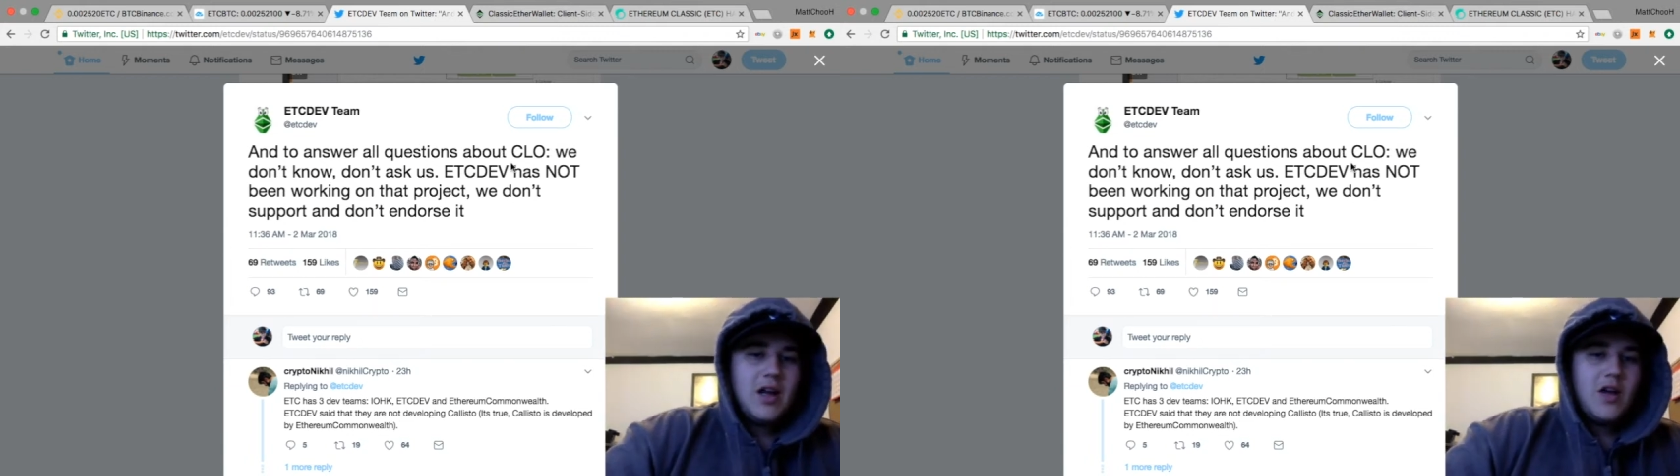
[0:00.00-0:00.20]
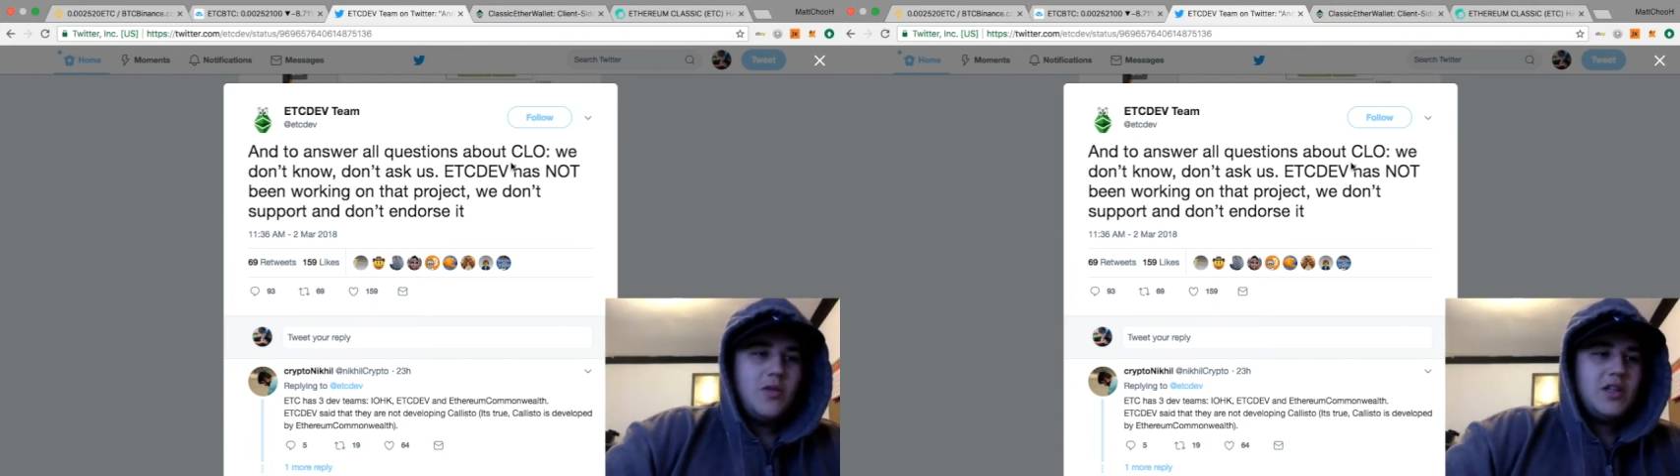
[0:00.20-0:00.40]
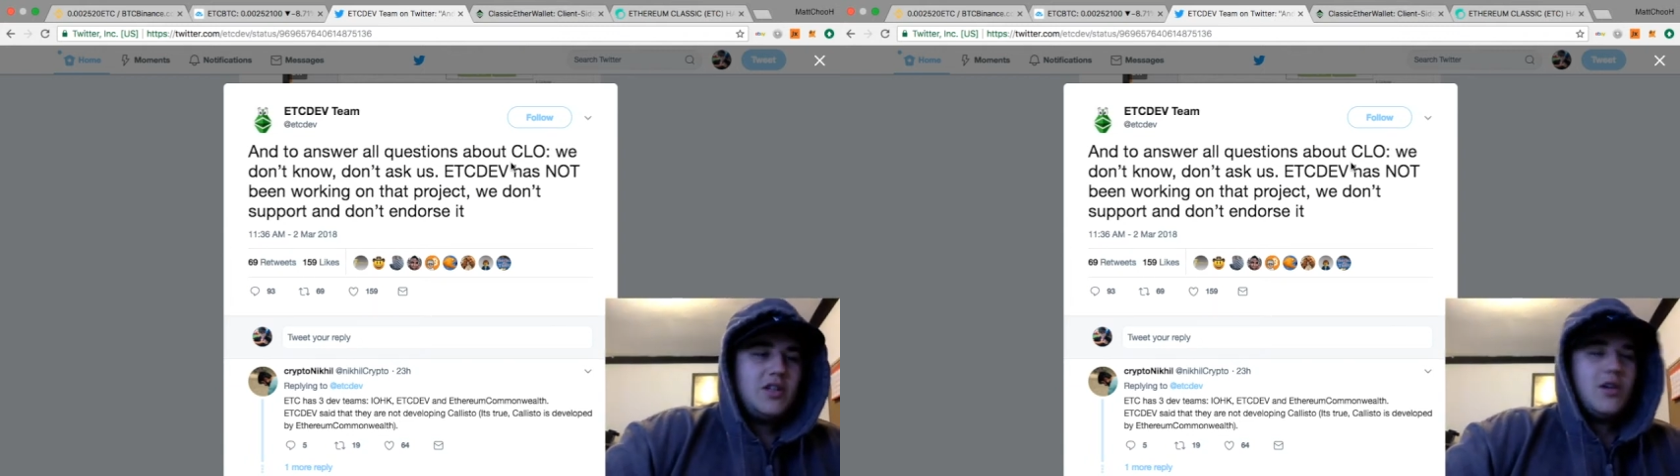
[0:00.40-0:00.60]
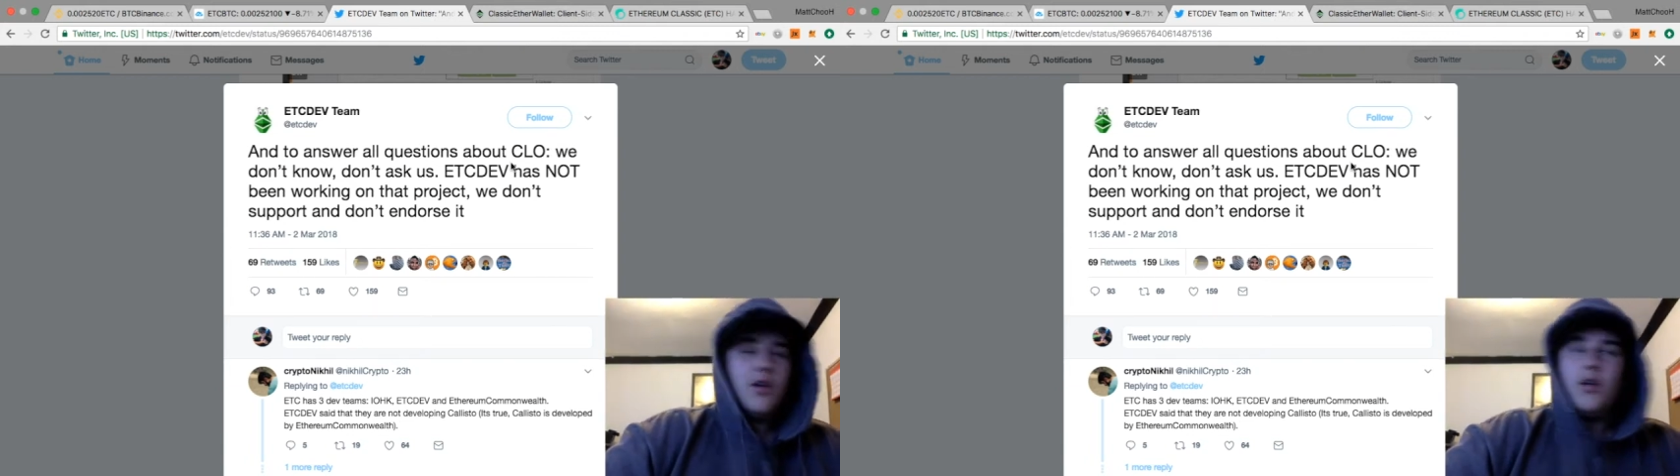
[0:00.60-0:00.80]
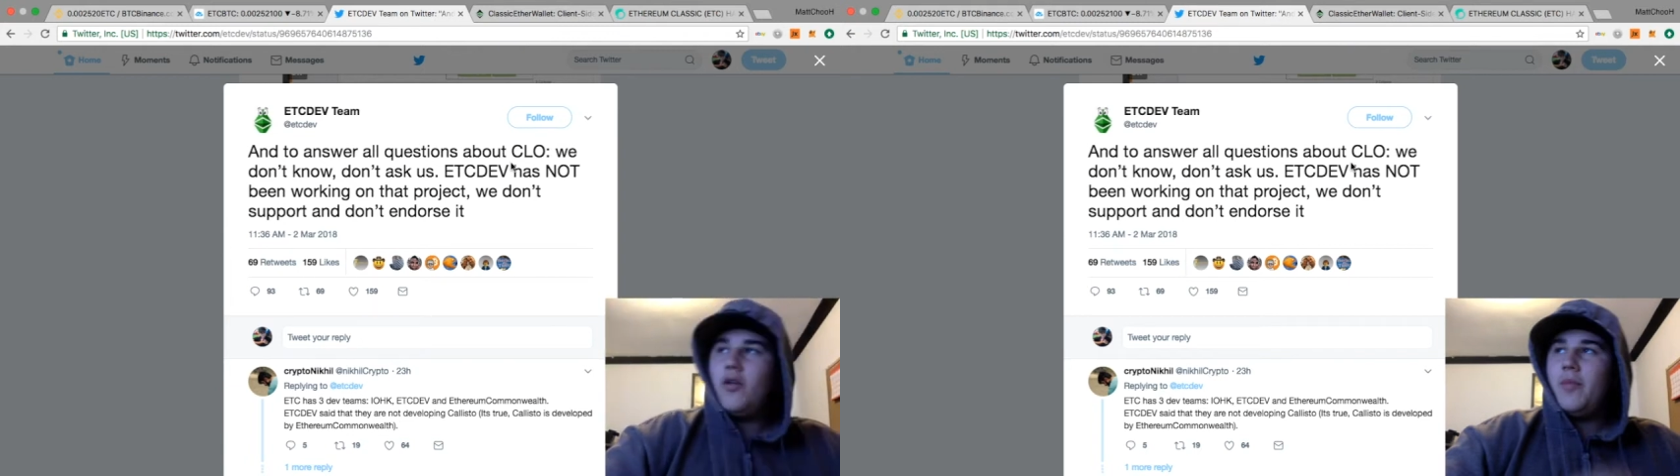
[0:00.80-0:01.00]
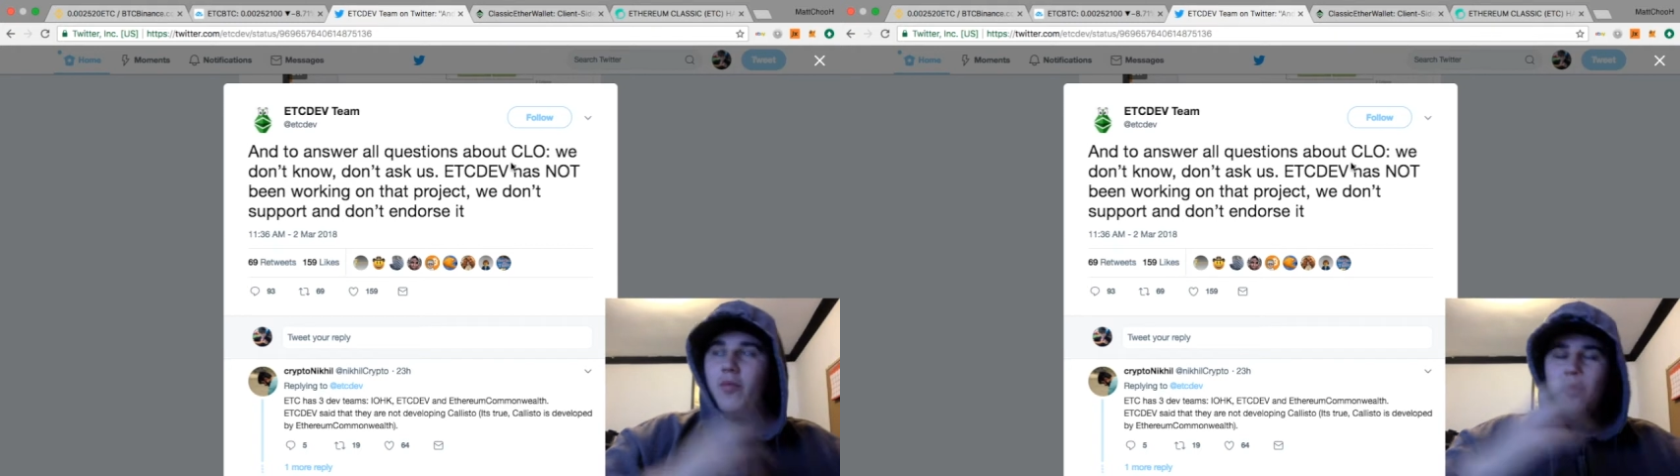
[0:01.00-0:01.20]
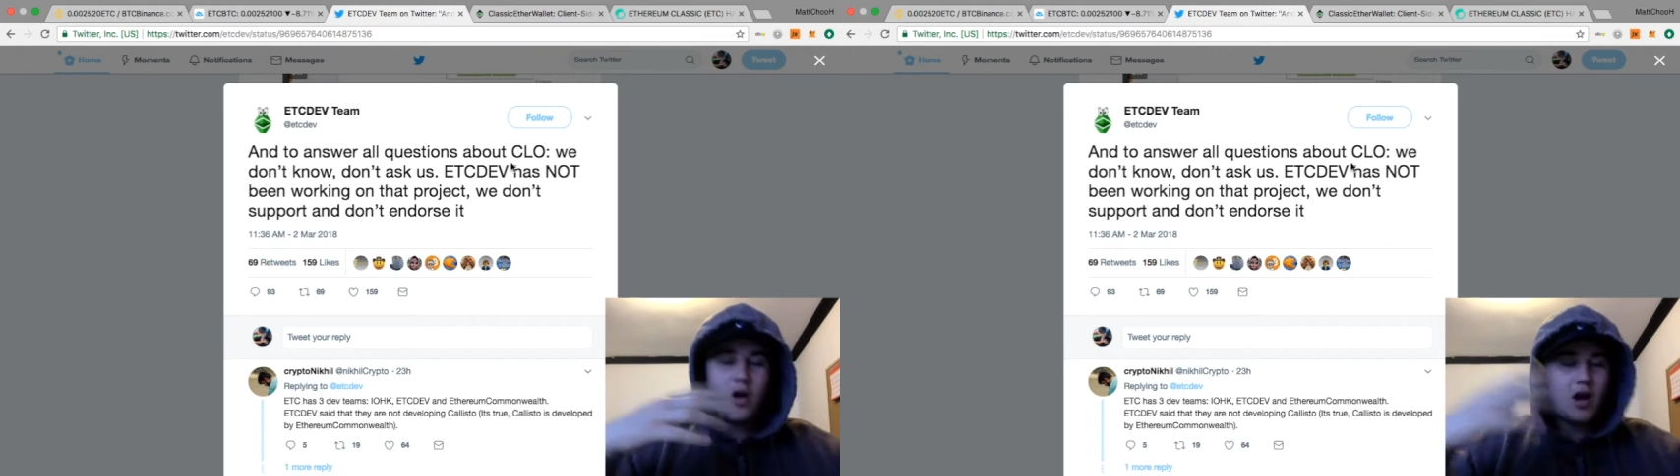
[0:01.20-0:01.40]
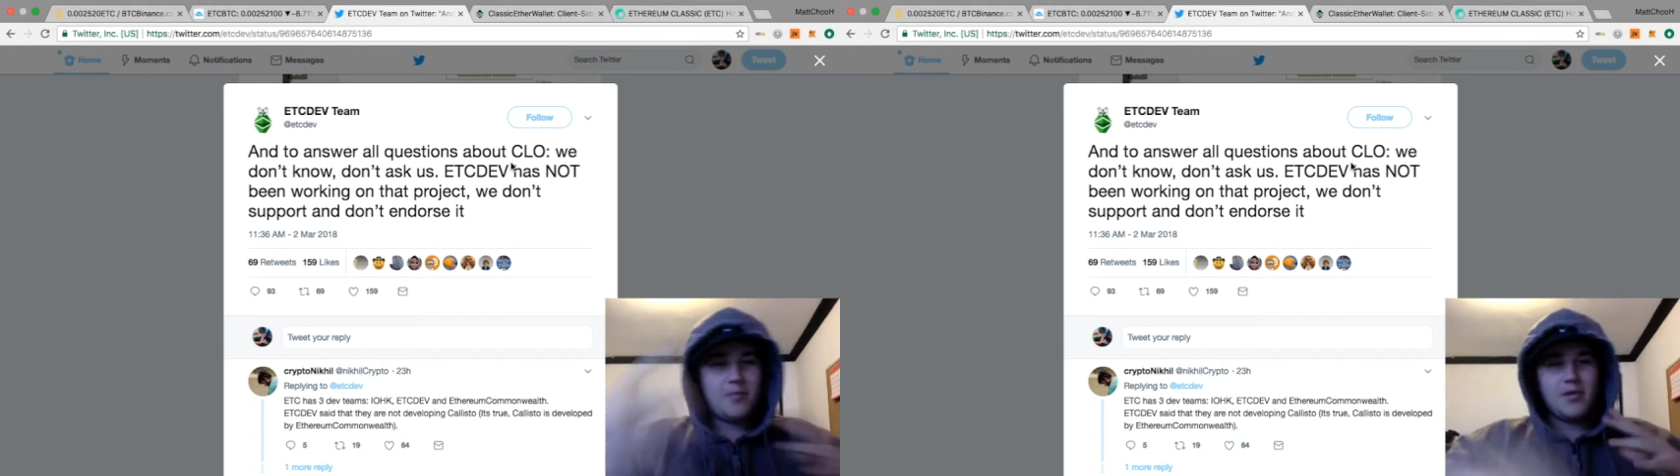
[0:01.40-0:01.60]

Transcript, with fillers: Which, you know, a lot of people were hyping